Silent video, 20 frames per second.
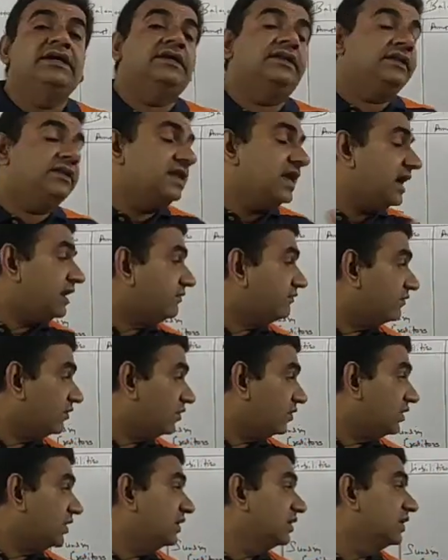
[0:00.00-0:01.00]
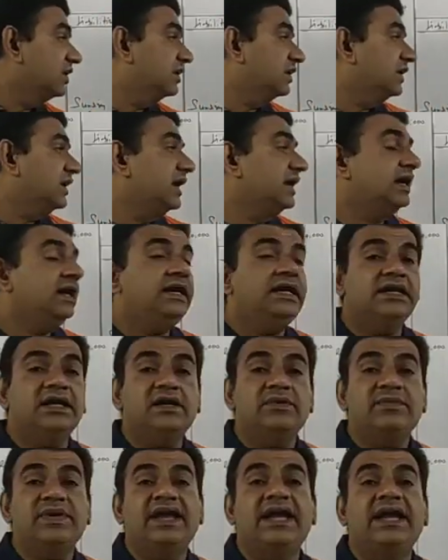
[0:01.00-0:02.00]
Therefore, current year
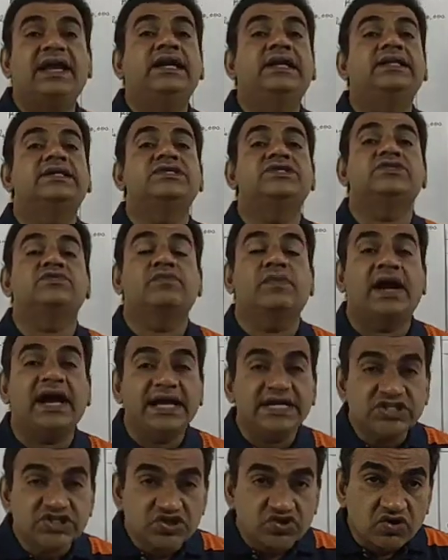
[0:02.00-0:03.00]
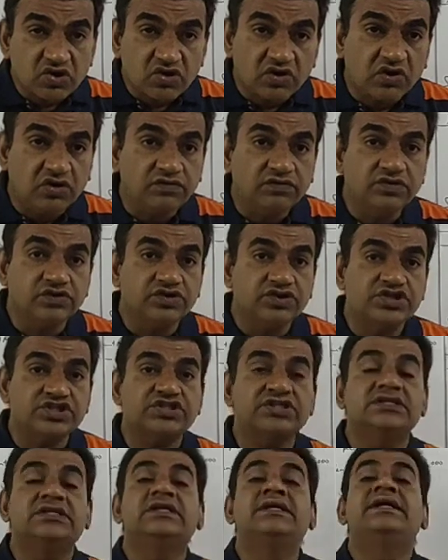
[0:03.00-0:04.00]
mein it is my stock of
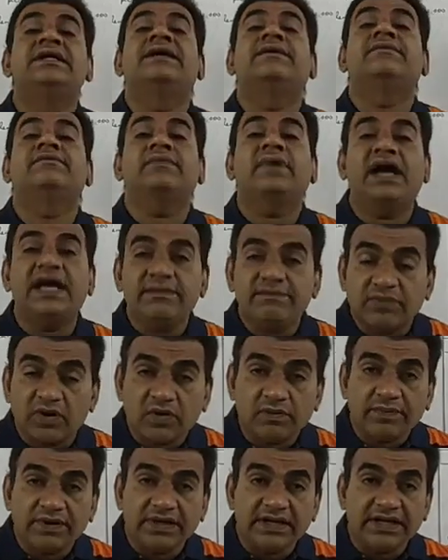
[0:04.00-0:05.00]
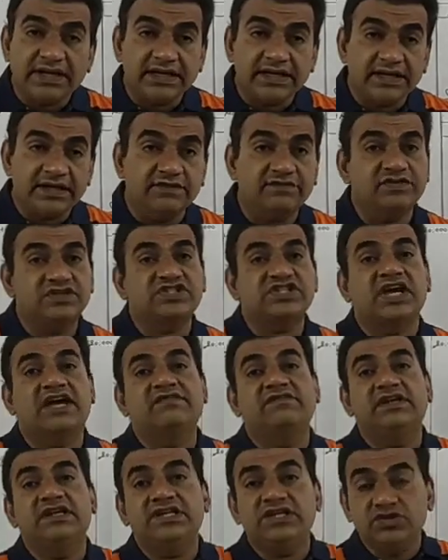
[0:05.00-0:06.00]
goods, my property, which I
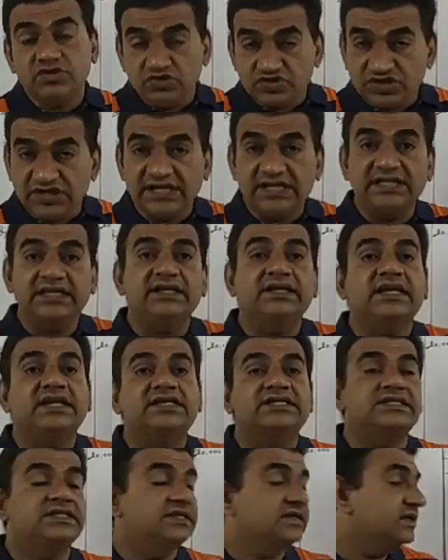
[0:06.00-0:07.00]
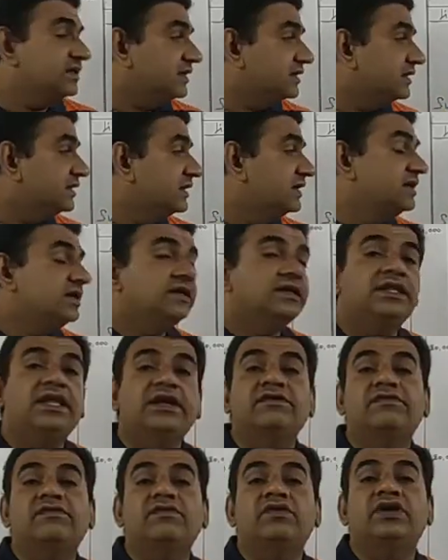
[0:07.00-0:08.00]
will use it in the next year.
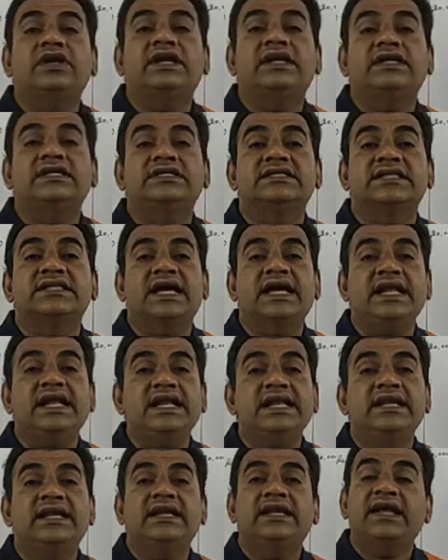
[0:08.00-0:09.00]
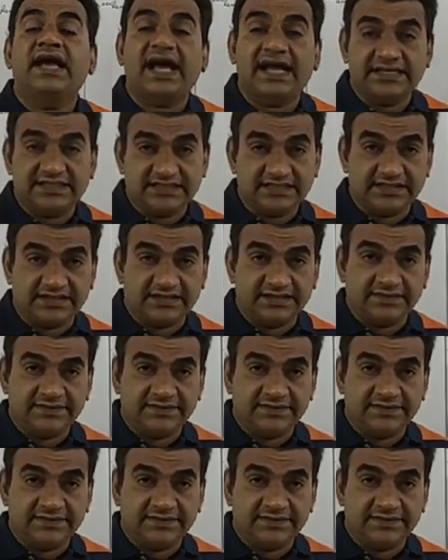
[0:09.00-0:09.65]
Therefore, it is an asset.